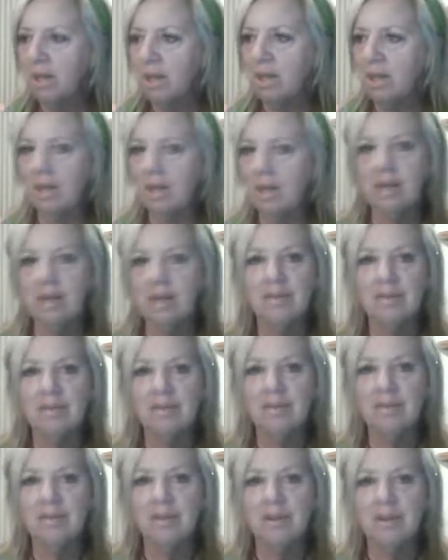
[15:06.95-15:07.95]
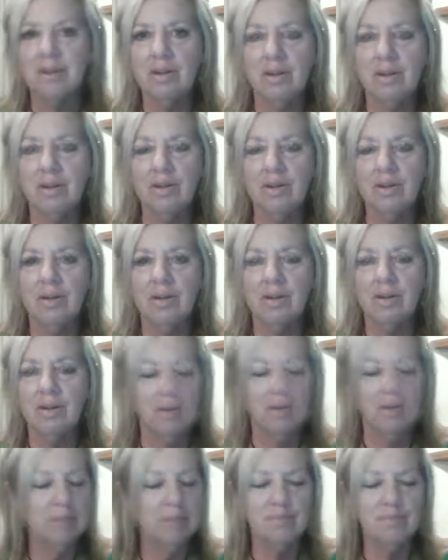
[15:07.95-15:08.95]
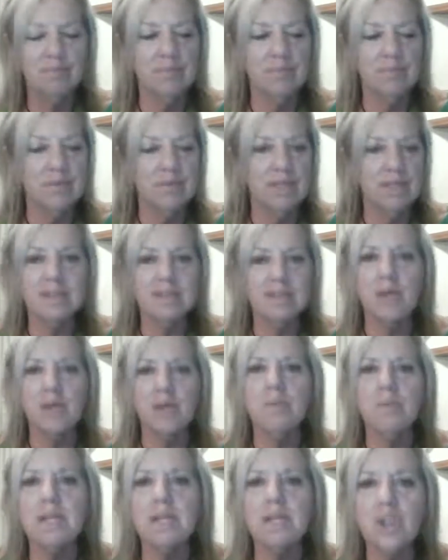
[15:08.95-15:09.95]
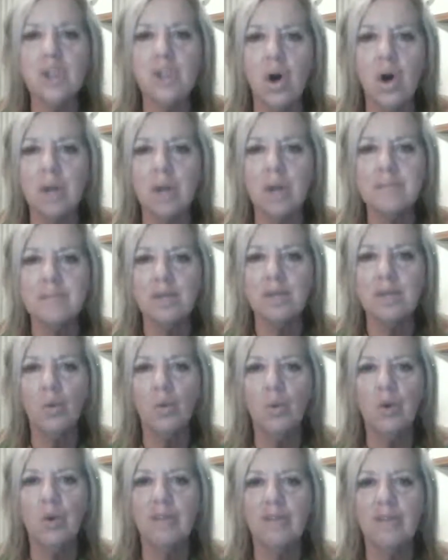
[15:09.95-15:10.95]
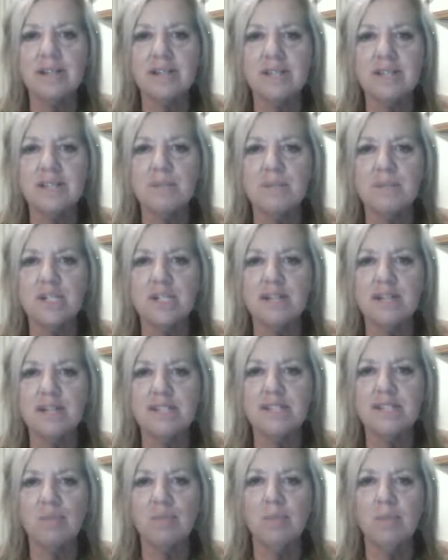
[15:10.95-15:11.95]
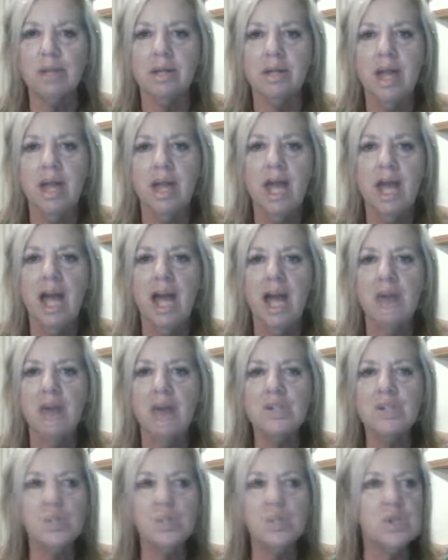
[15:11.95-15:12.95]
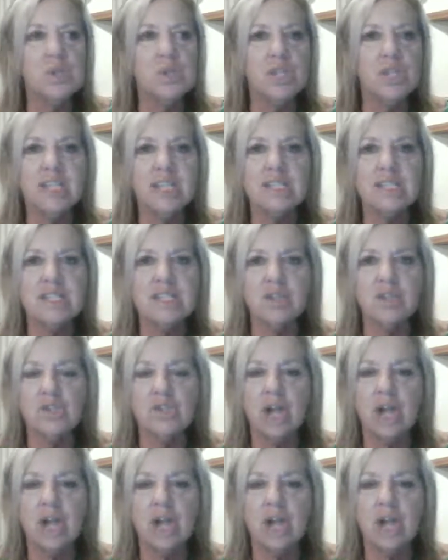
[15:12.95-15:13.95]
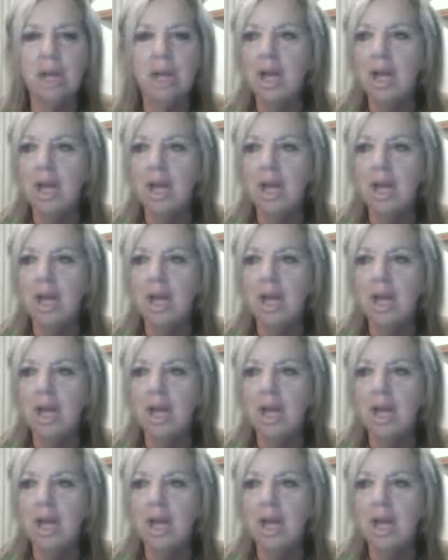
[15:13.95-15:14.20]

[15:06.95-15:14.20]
Yeah, you know, uh, there's so many times that all of us, especially us women, our intuition is so sharp.